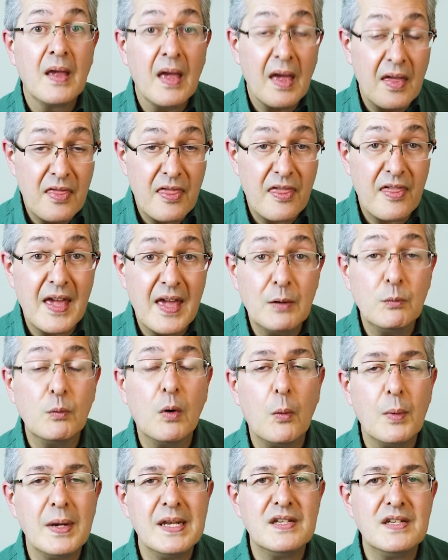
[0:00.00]
And then
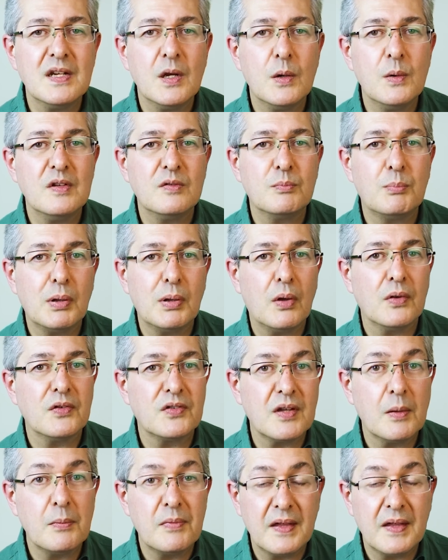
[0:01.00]
what we do is plot
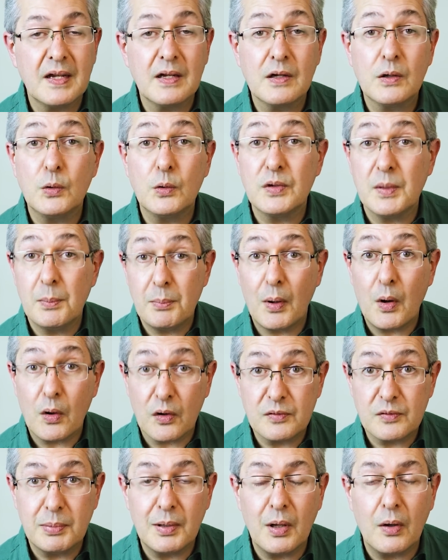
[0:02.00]
something called a
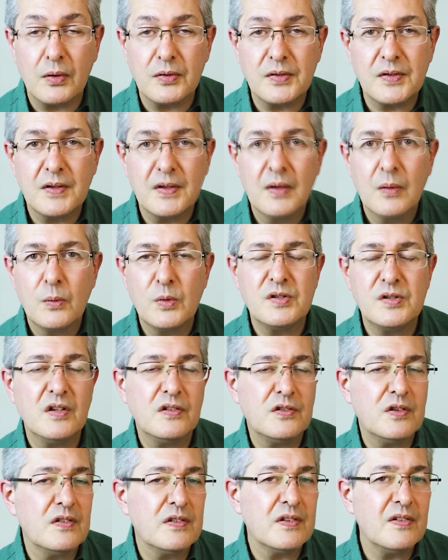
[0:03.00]
box plot, which is
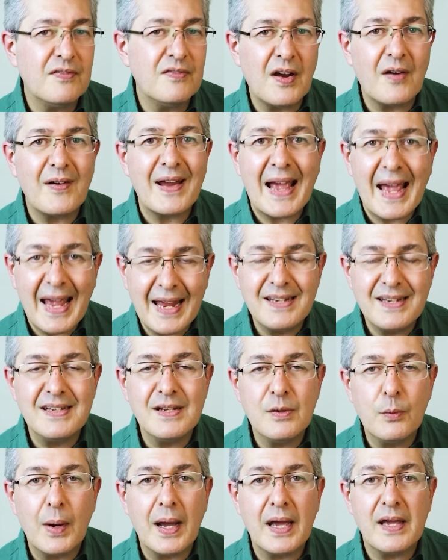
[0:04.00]
just a very
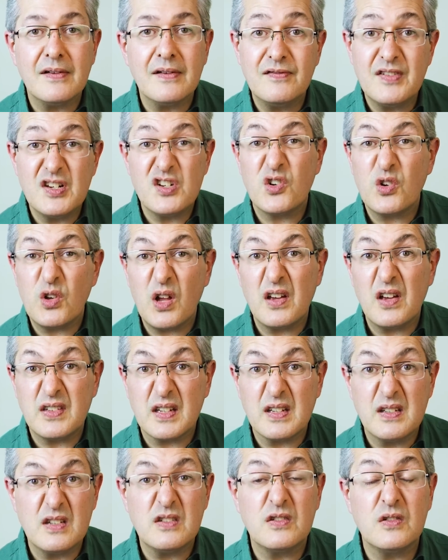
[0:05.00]
handy way of
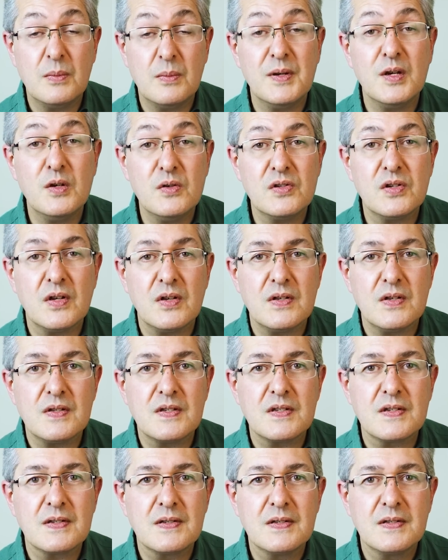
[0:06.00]
visualizing
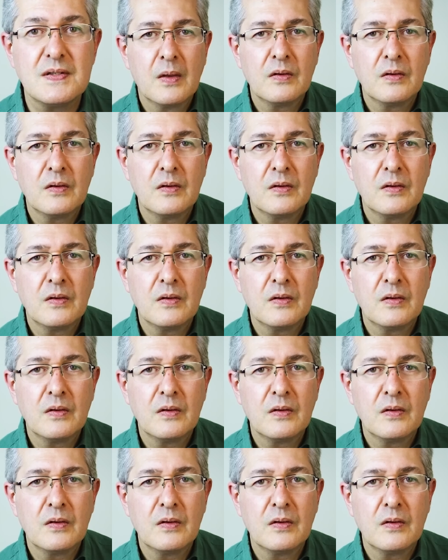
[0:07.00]
distributions.